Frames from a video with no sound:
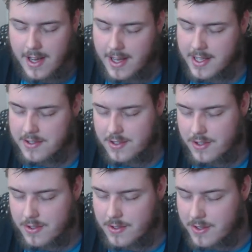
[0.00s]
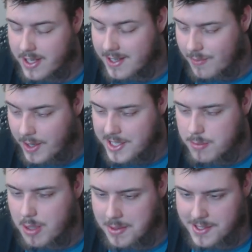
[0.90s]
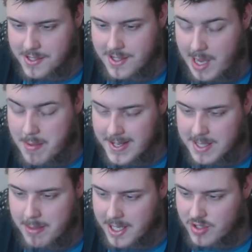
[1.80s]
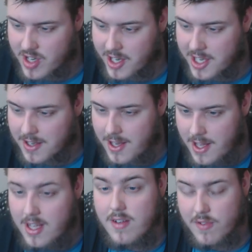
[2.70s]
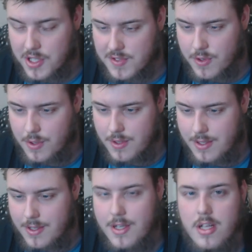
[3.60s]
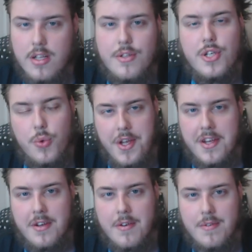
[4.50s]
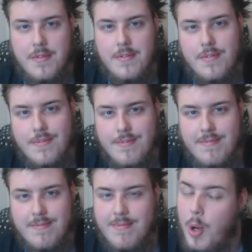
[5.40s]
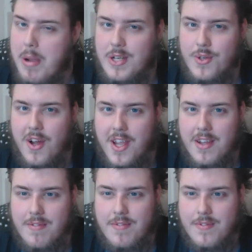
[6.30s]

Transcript: Ah yes, good old white supremacist capitalist patriarchy. First of all, the Queen. No patriarchy.